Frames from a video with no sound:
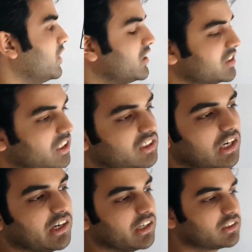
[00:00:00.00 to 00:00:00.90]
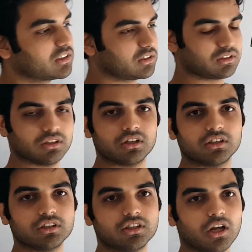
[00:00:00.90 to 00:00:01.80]
It is just a Linux
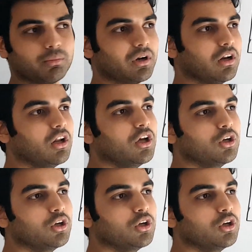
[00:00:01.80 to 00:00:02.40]
terminal.